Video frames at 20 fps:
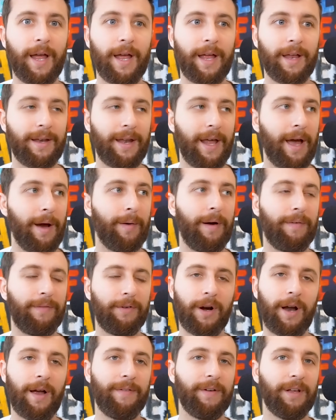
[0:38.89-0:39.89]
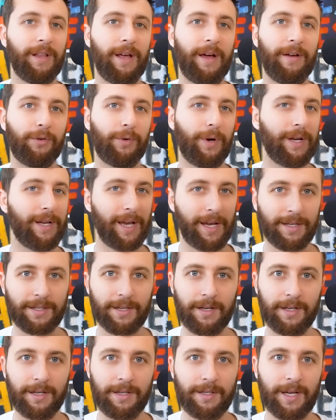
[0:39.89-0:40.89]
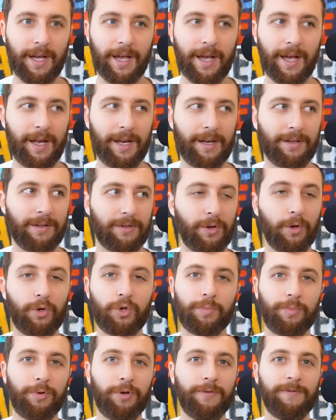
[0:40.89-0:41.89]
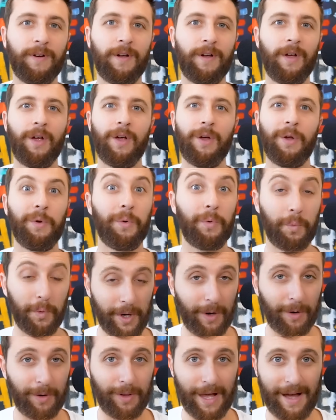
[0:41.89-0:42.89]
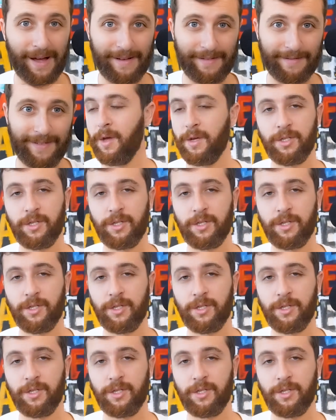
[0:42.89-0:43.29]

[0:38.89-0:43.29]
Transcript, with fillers: and now after having a lot of great case studies and social proof, we are live.